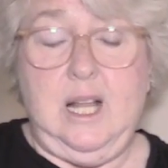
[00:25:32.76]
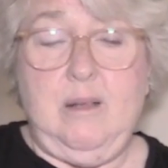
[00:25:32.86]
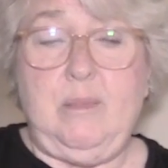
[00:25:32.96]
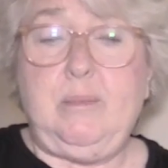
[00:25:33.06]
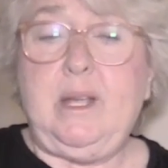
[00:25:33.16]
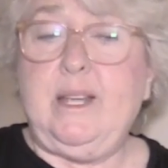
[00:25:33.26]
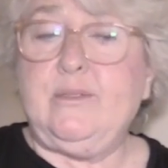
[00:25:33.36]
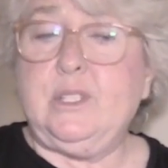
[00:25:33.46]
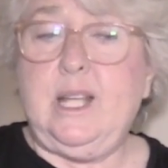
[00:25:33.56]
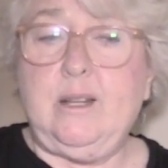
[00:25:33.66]
maybe I
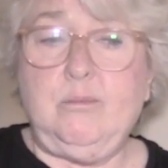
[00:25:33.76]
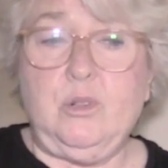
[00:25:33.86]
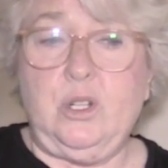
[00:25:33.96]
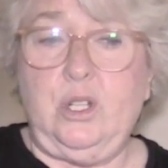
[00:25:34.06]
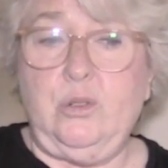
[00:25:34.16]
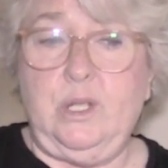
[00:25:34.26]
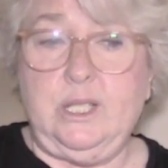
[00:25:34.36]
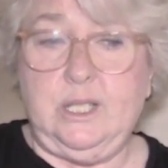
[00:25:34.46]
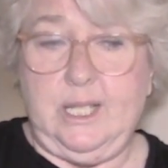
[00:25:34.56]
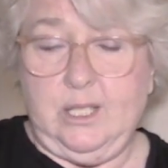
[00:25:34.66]
have 10 more
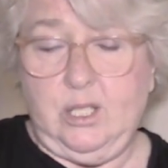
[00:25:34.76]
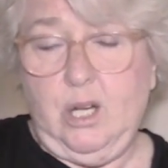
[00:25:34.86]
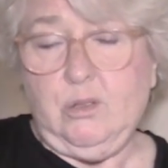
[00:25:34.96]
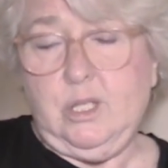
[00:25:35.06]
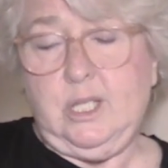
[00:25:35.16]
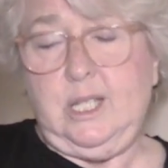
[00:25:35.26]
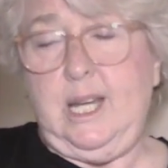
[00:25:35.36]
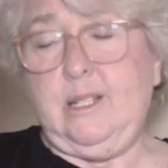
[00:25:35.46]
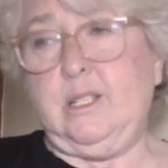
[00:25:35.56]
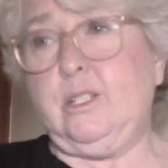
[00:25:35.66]
units, totes
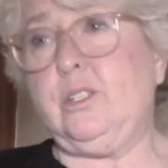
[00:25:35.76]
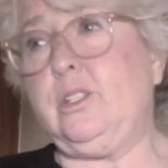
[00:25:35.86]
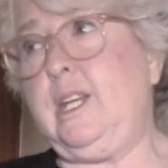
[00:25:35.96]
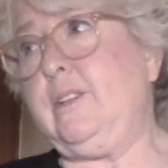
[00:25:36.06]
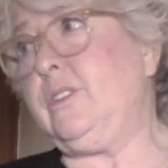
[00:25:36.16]
at the